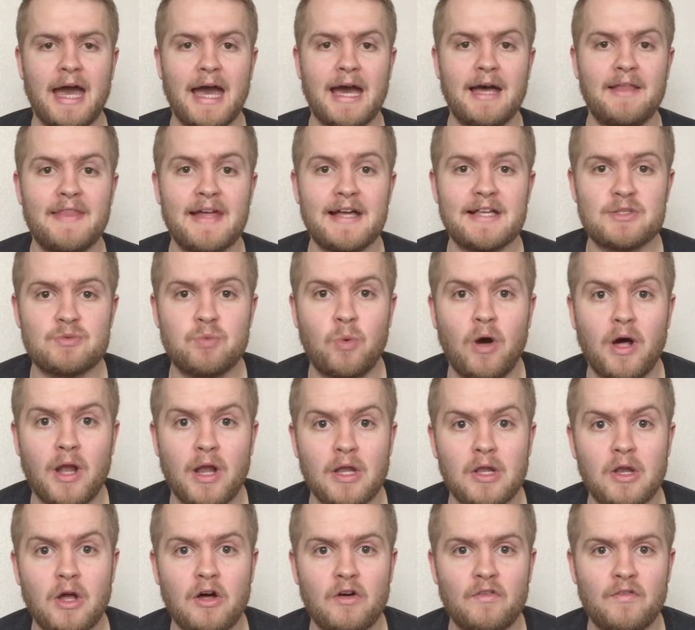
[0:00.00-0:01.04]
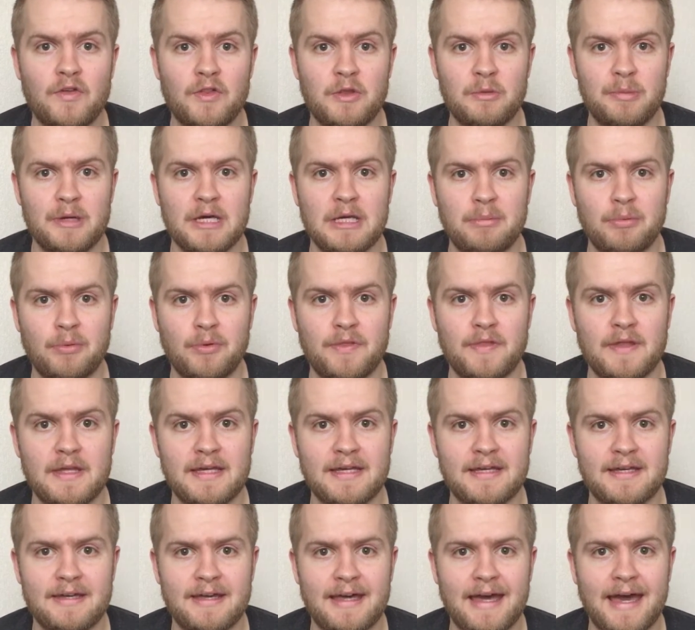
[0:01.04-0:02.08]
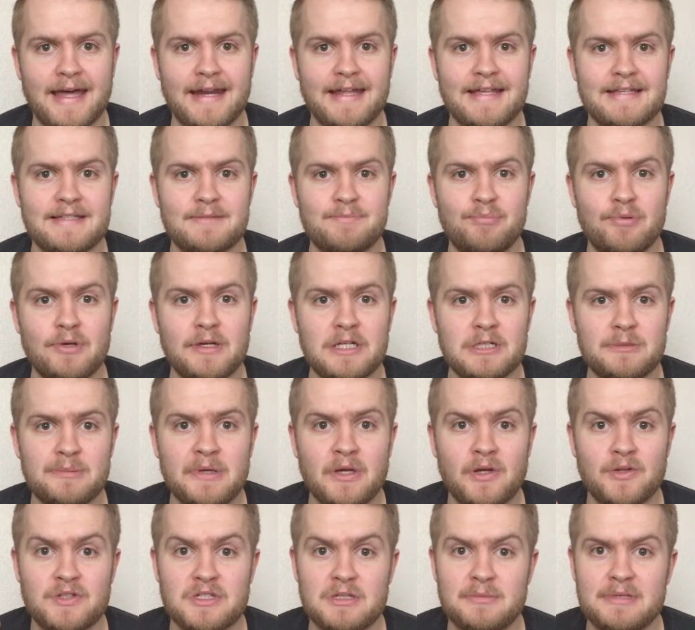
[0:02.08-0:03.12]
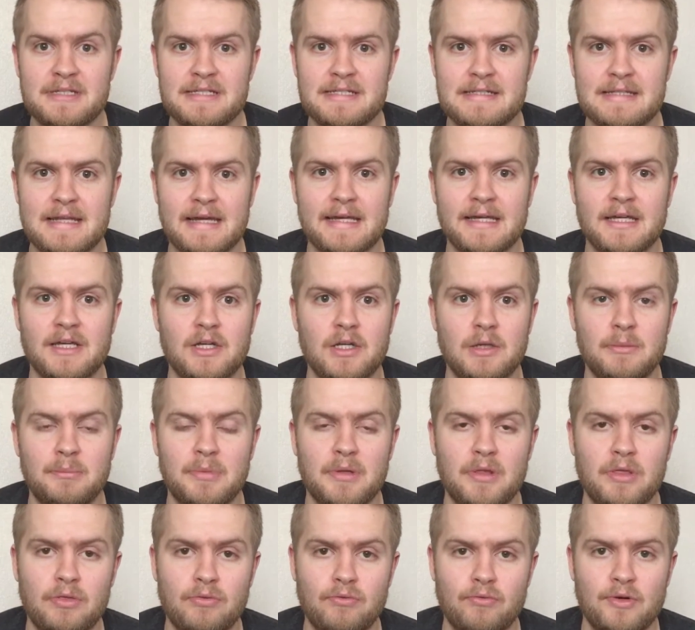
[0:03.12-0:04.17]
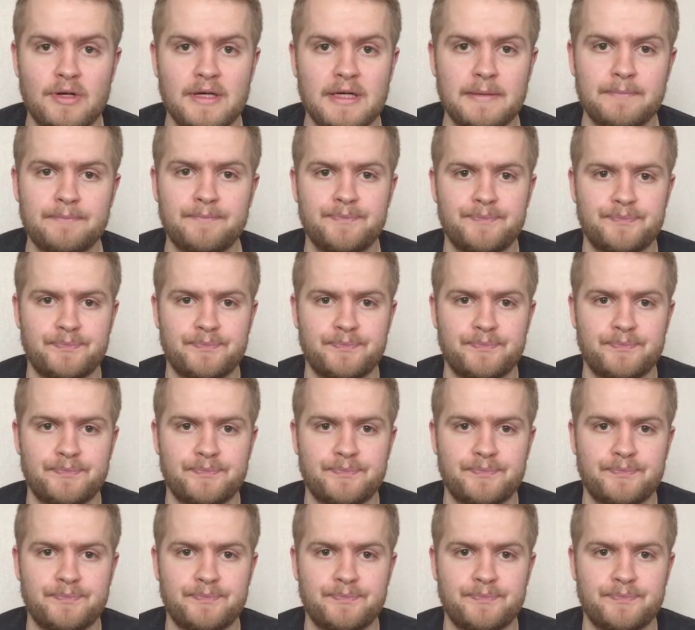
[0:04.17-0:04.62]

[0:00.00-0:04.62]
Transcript: And that's what a lot of other people think. And it brings me on to mistake number 3.